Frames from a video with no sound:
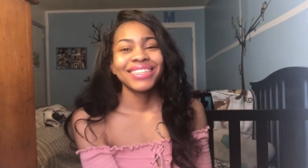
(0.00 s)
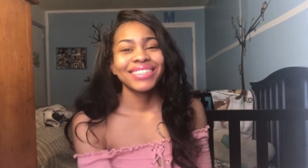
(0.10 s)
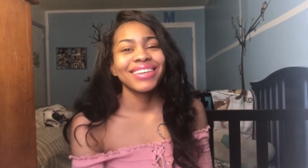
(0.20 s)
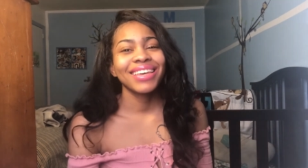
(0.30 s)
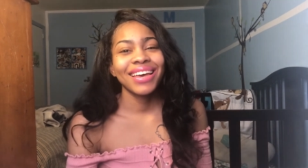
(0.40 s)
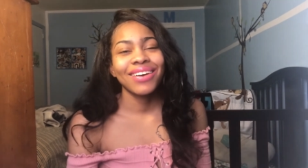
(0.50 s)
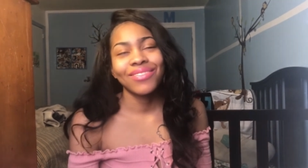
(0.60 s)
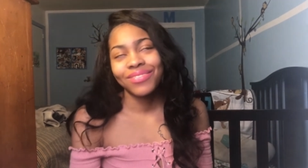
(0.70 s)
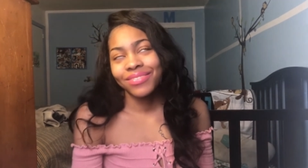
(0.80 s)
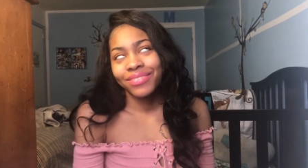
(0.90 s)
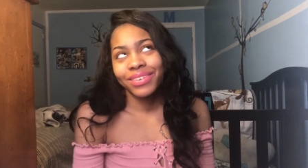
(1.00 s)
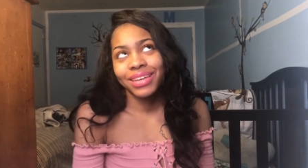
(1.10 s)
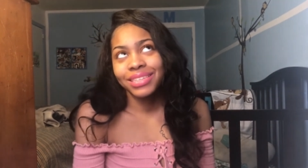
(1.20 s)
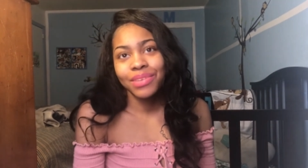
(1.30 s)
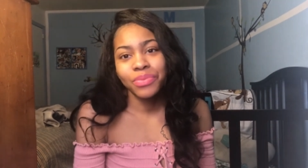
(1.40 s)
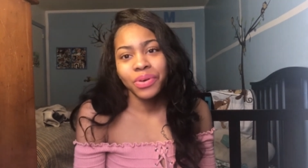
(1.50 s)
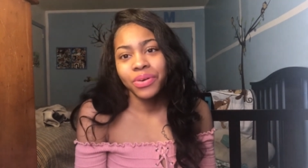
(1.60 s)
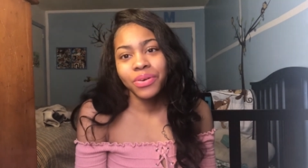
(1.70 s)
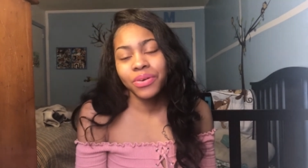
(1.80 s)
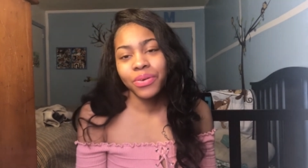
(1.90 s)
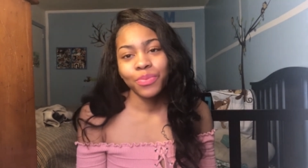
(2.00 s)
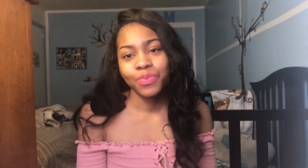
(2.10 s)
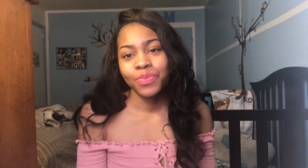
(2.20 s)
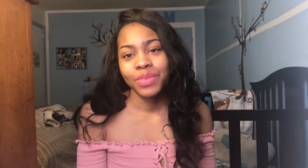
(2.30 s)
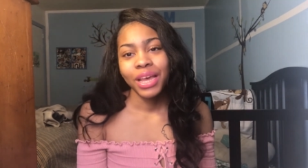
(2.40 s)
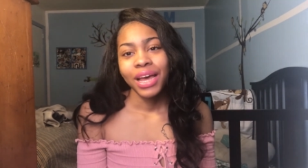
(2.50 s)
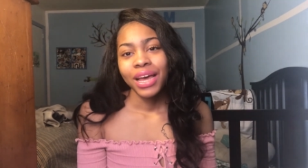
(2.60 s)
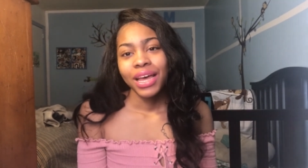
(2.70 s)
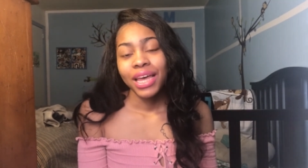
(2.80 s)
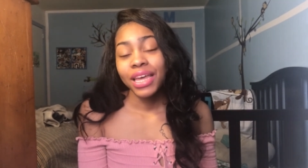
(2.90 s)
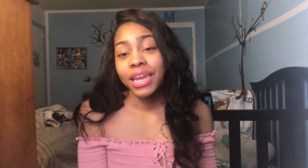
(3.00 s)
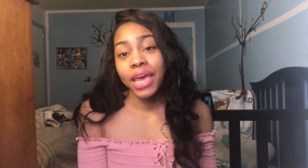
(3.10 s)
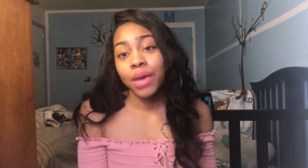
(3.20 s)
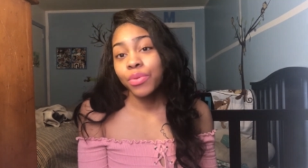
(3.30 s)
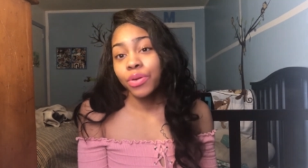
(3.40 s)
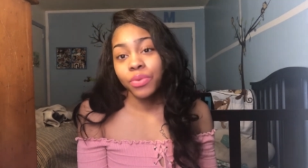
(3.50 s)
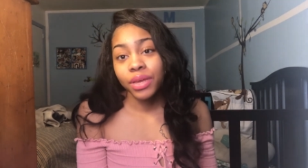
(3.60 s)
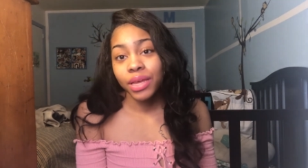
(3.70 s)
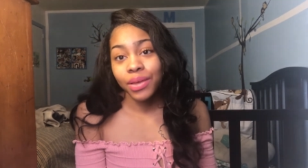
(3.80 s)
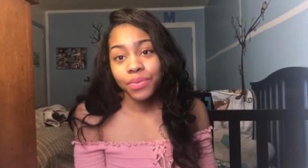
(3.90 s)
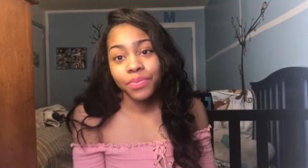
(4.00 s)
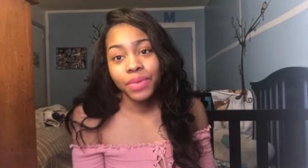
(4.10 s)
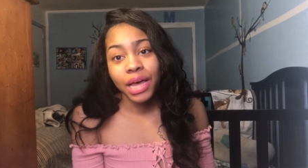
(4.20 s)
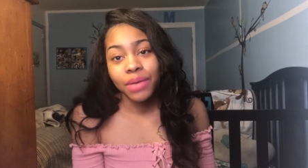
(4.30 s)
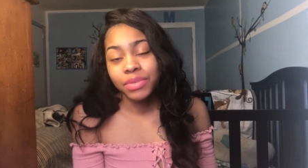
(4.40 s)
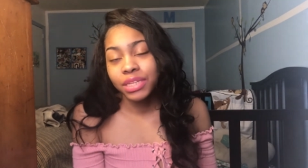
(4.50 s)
So, yeah, because I'm all enamored with him. I'm